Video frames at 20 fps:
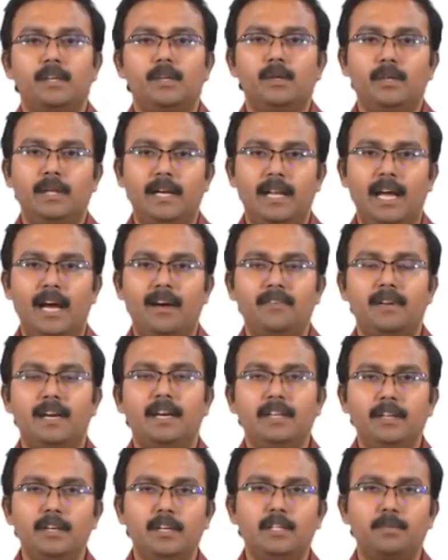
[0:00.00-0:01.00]
You can have
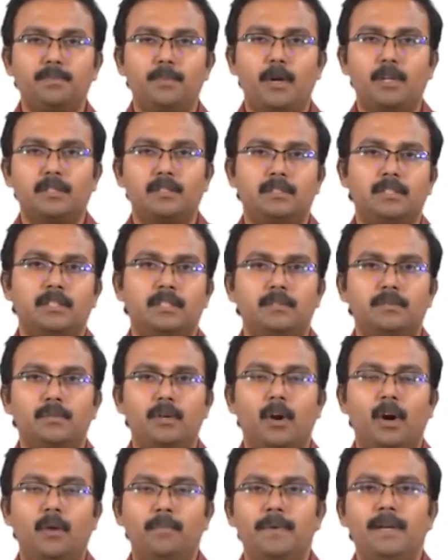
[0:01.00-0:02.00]
continuous processes
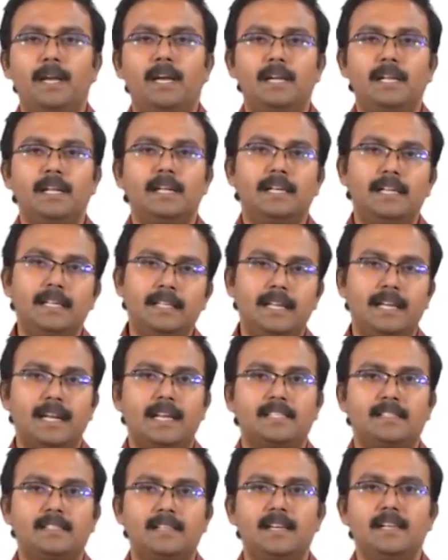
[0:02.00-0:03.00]
operating either
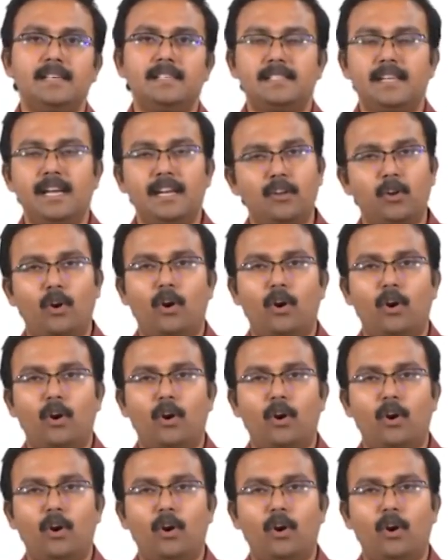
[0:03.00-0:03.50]
as steady state